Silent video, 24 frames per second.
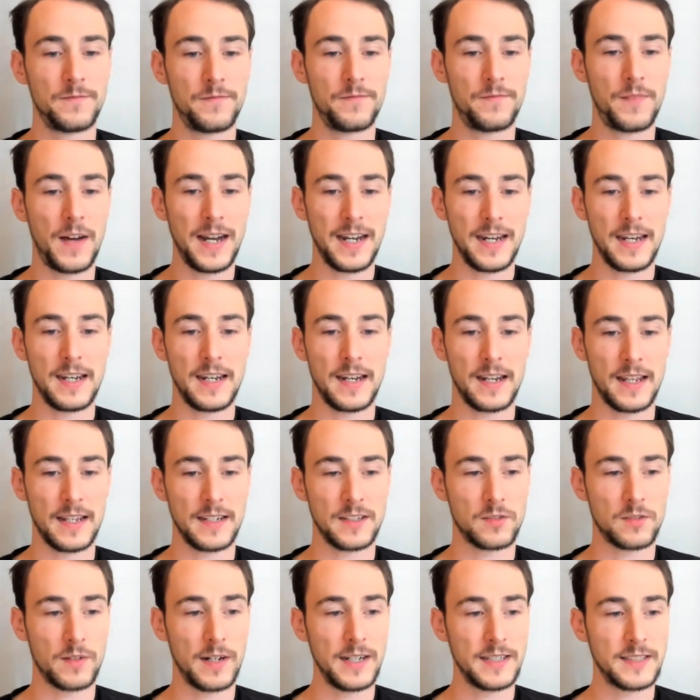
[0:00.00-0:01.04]
fighting
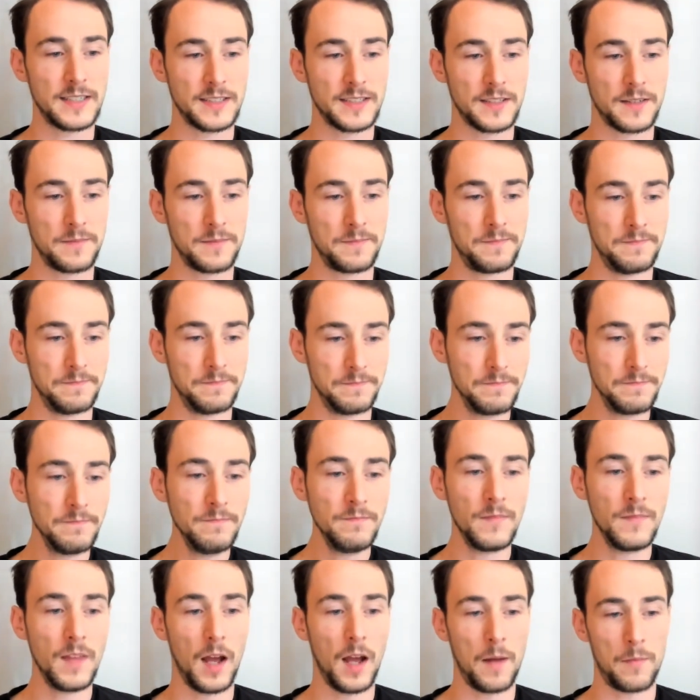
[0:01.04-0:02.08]
against racism,
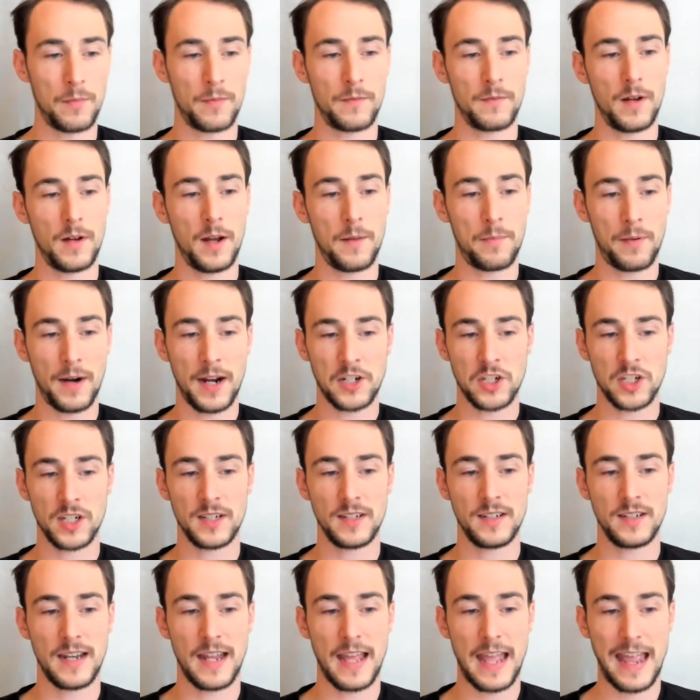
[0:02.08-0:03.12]

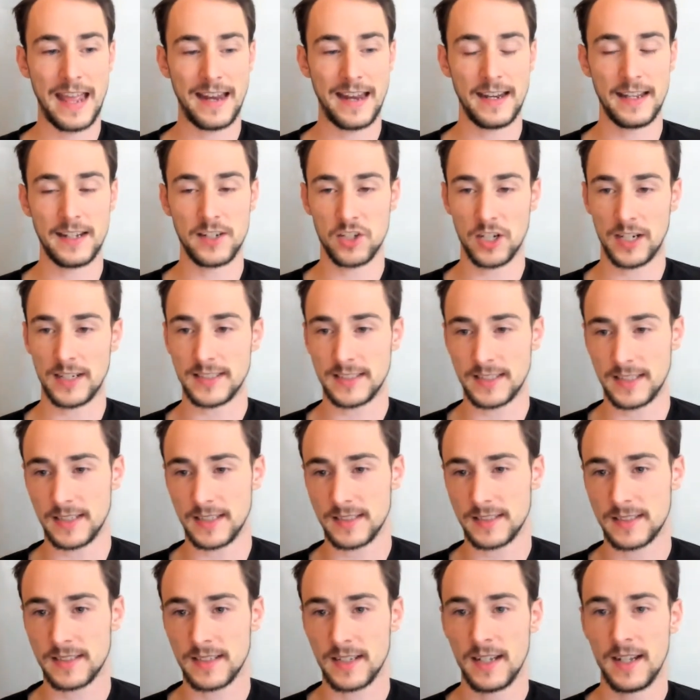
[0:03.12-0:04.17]
oppression, and
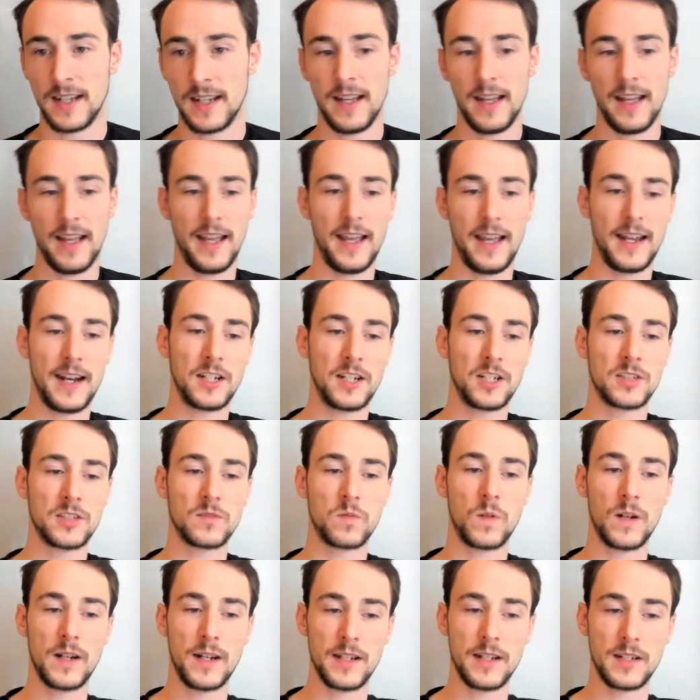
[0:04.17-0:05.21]
injustice. And I
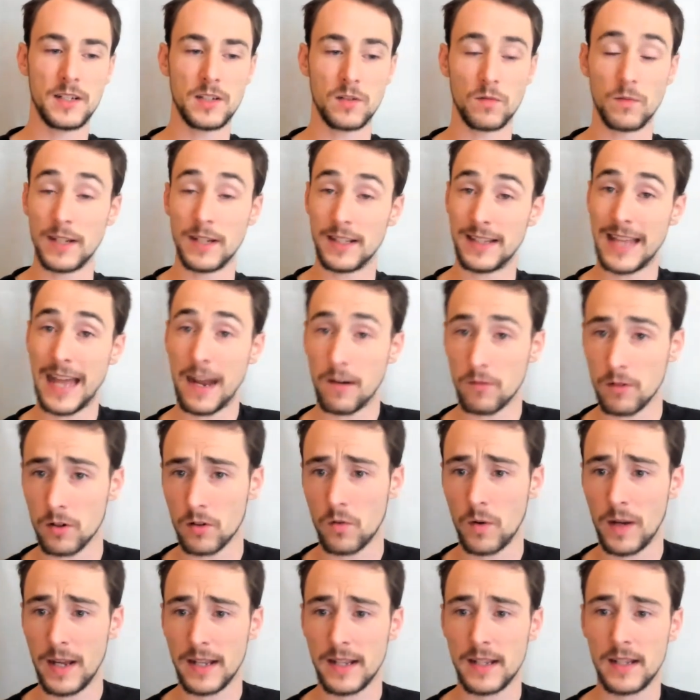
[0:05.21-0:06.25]
just wanted to read that real
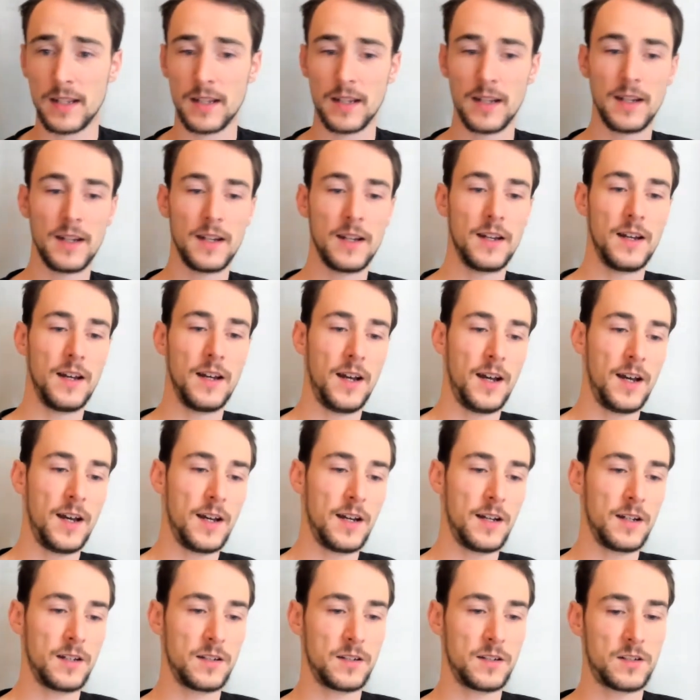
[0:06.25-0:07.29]
quick
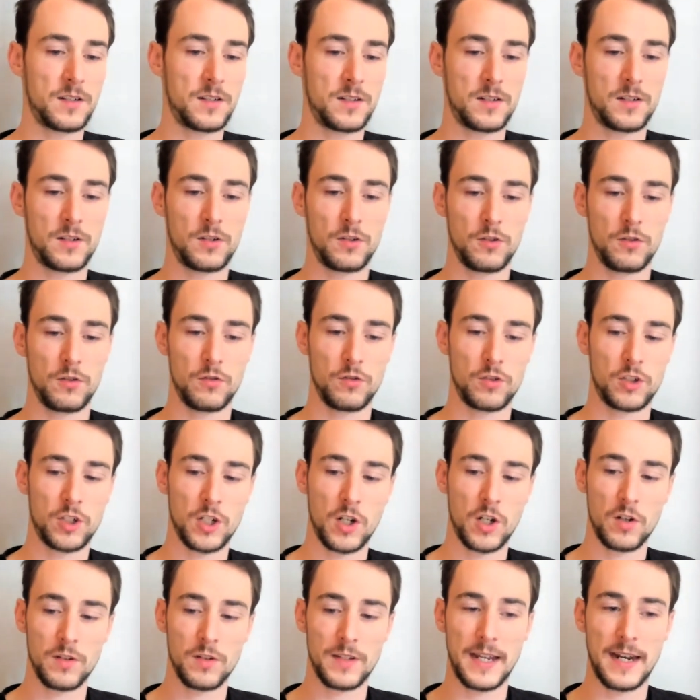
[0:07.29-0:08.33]
to
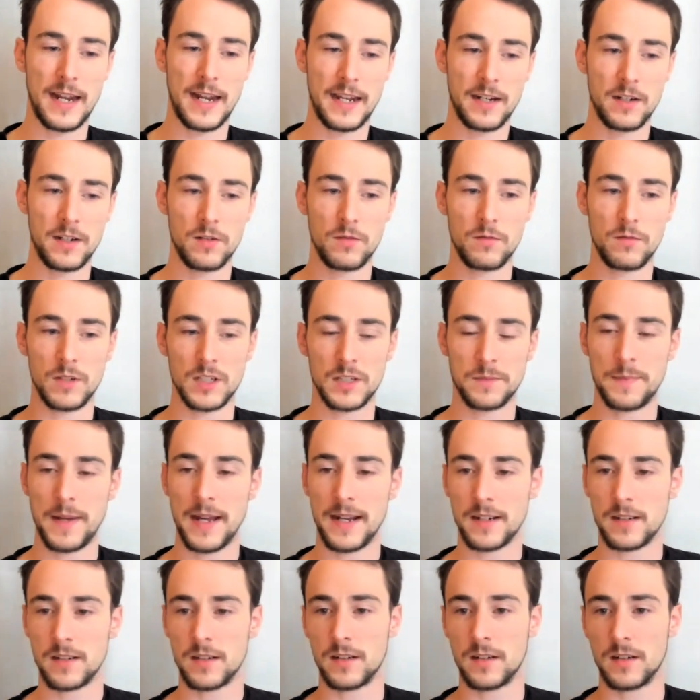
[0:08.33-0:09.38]
show that I do
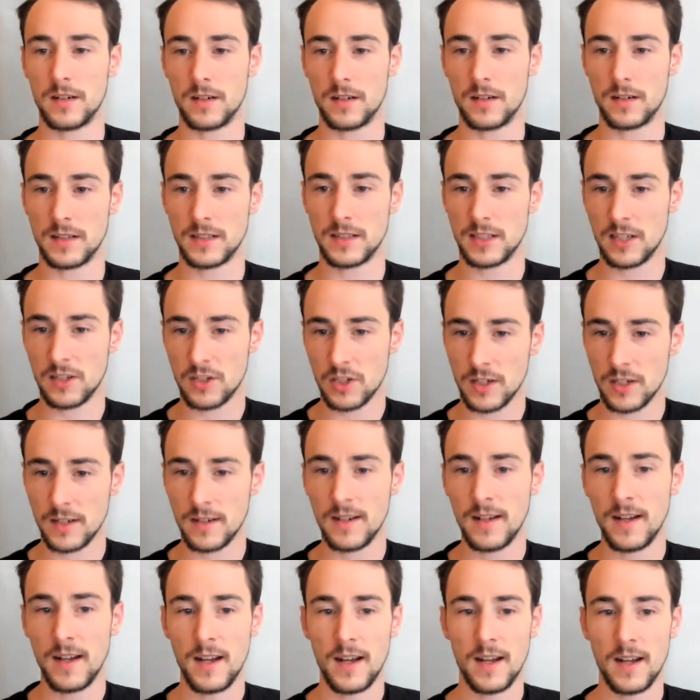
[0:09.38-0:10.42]
respect her
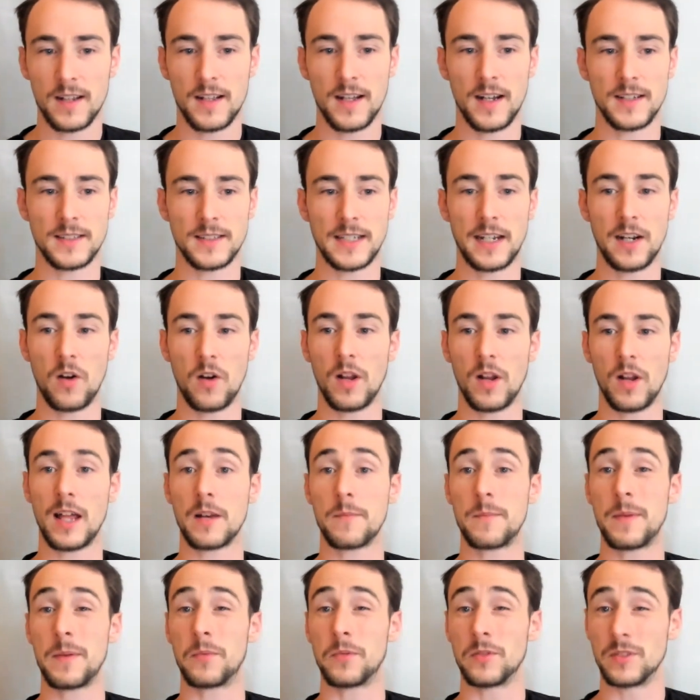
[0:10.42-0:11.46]
decision, because I know a
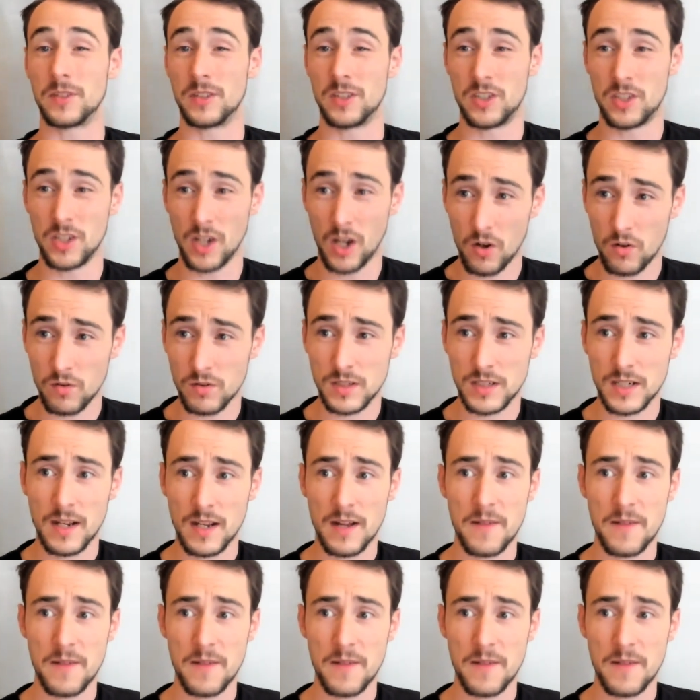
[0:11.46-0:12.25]
lot of people don't,